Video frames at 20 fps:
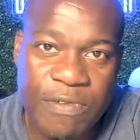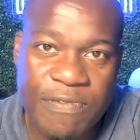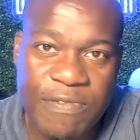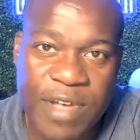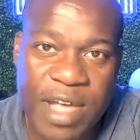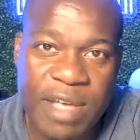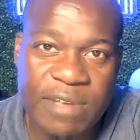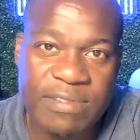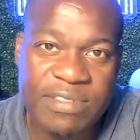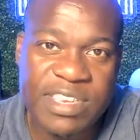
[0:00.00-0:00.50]

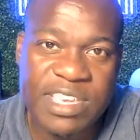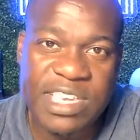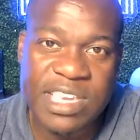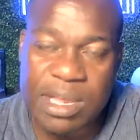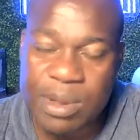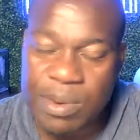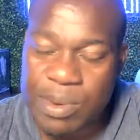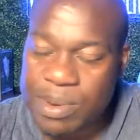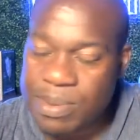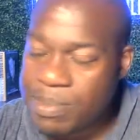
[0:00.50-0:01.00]
5,
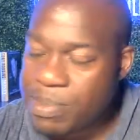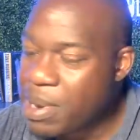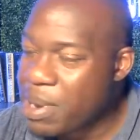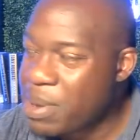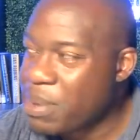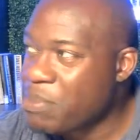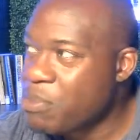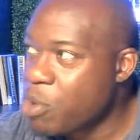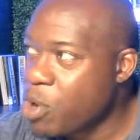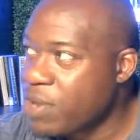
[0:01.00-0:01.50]
6,
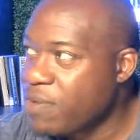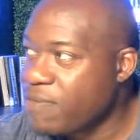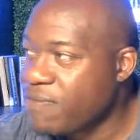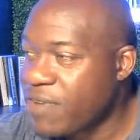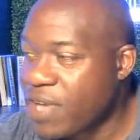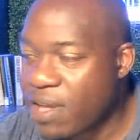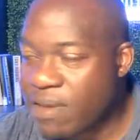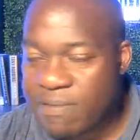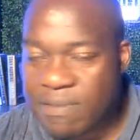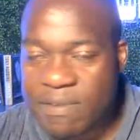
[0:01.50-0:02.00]
more than
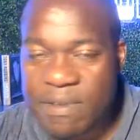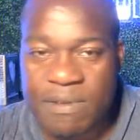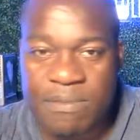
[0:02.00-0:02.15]
5.